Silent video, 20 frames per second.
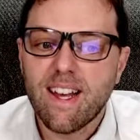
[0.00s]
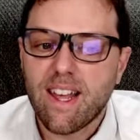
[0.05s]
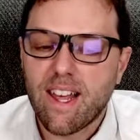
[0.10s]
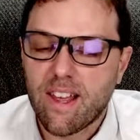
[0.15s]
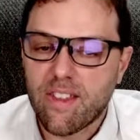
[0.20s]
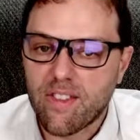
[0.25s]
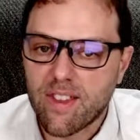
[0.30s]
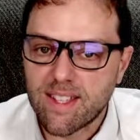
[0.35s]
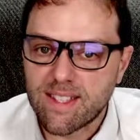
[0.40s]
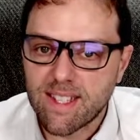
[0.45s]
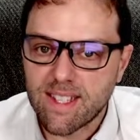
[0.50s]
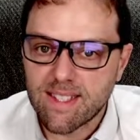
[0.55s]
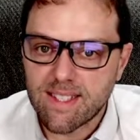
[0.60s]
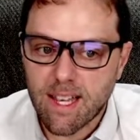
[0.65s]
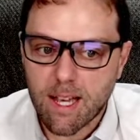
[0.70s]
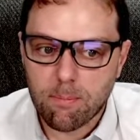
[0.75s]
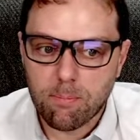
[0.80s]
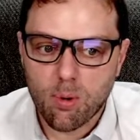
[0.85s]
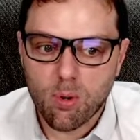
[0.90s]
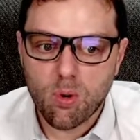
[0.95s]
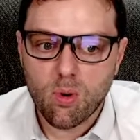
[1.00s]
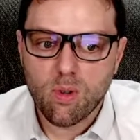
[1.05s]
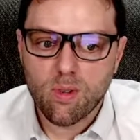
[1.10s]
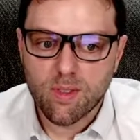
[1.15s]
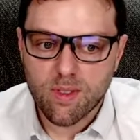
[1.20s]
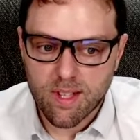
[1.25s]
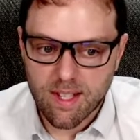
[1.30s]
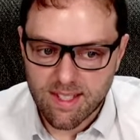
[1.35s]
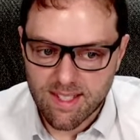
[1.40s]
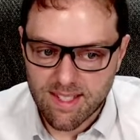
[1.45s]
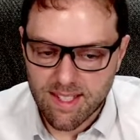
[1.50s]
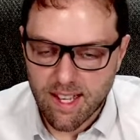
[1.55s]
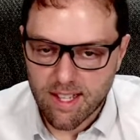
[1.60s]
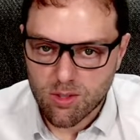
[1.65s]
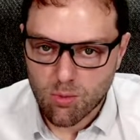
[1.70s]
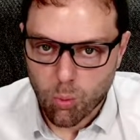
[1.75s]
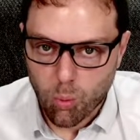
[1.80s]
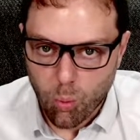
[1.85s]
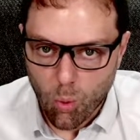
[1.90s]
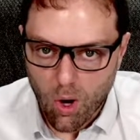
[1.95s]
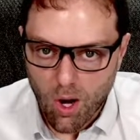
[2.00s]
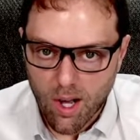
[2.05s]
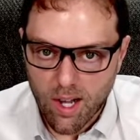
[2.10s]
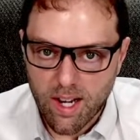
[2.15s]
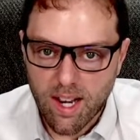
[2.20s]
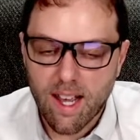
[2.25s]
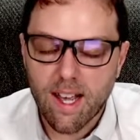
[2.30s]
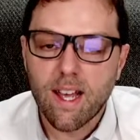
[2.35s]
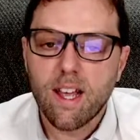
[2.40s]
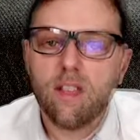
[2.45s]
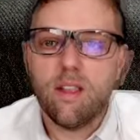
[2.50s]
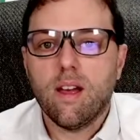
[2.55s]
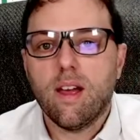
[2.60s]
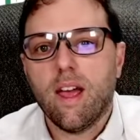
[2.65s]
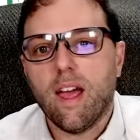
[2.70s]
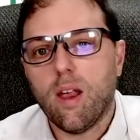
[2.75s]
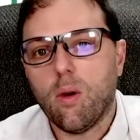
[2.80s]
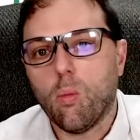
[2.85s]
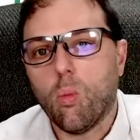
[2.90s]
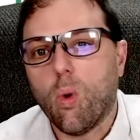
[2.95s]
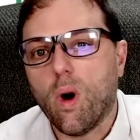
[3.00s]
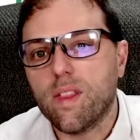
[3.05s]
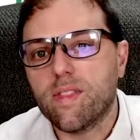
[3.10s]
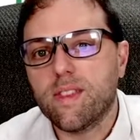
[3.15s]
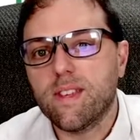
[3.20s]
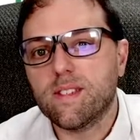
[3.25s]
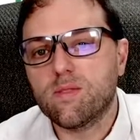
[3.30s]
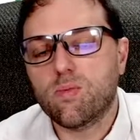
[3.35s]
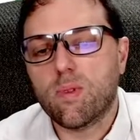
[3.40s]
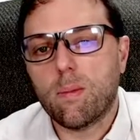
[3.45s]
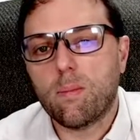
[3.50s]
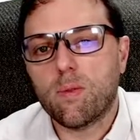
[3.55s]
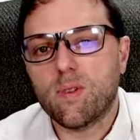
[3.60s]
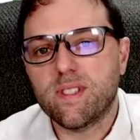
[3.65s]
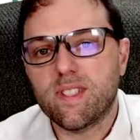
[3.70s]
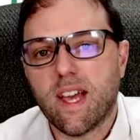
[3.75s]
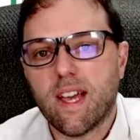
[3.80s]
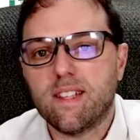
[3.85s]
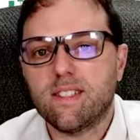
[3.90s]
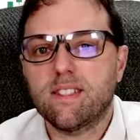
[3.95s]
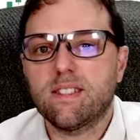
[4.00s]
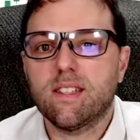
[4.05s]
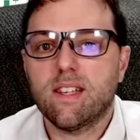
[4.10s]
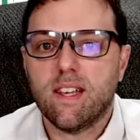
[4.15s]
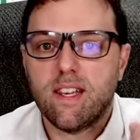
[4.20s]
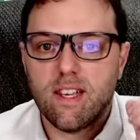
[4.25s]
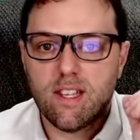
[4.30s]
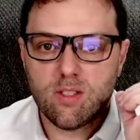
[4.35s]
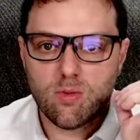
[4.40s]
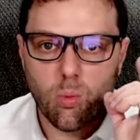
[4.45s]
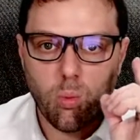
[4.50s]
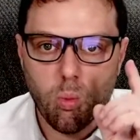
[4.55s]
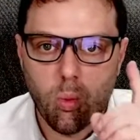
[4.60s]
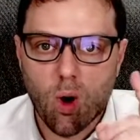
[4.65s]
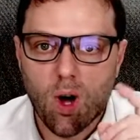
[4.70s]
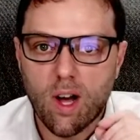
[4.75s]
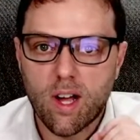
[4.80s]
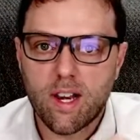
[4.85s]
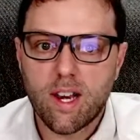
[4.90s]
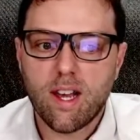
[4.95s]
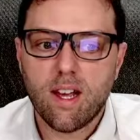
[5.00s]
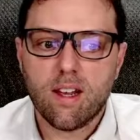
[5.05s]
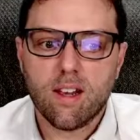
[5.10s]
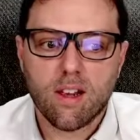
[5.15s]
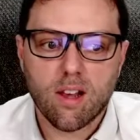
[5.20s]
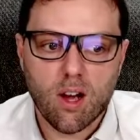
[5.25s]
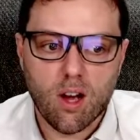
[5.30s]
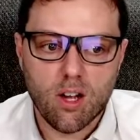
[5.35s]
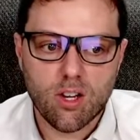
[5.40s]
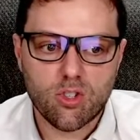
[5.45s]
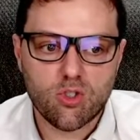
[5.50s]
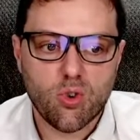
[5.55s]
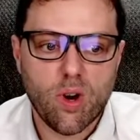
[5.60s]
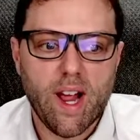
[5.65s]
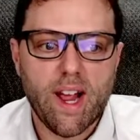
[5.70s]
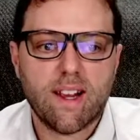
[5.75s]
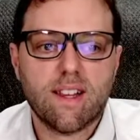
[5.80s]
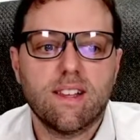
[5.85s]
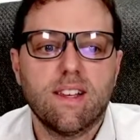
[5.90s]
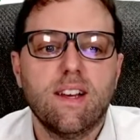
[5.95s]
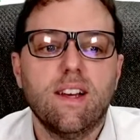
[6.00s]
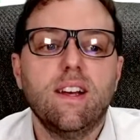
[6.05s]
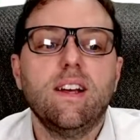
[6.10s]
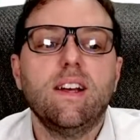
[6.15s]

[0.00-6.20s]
In this example, this says one, and what this represents is one contract.